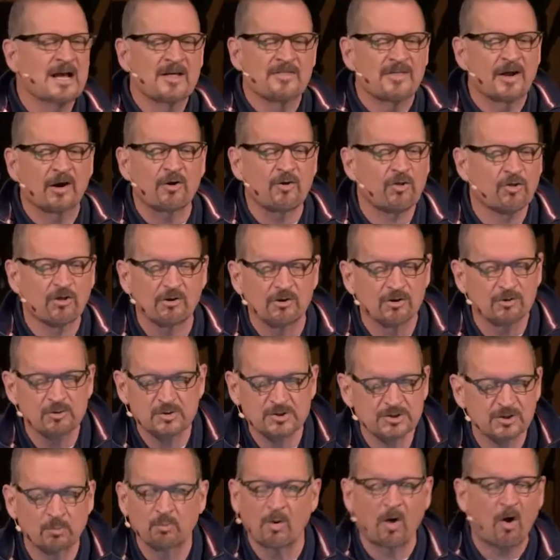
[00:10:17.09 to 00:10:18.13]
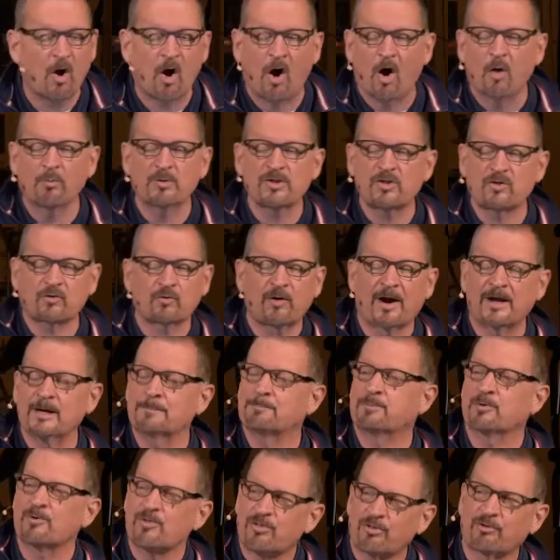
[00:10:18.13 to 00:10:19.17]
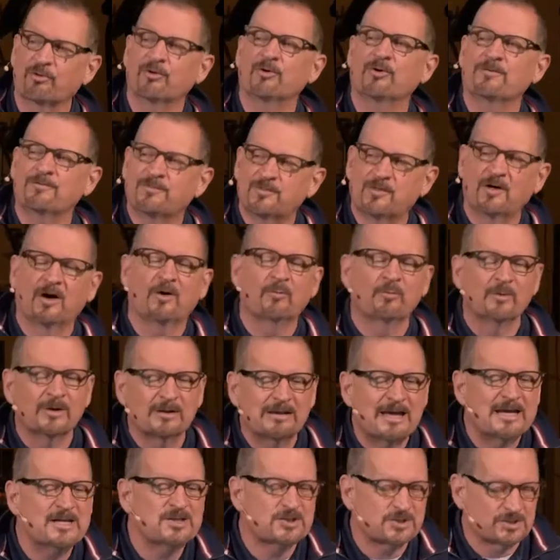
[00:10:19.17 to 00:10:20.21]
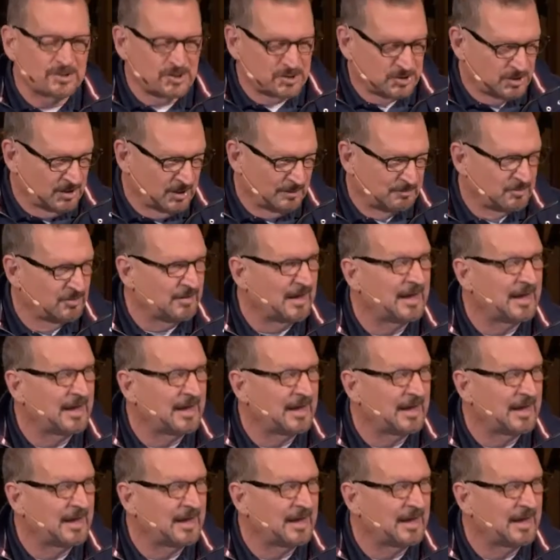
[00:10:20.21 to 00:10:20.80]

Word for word: Their solution will always try to preserve the relationship.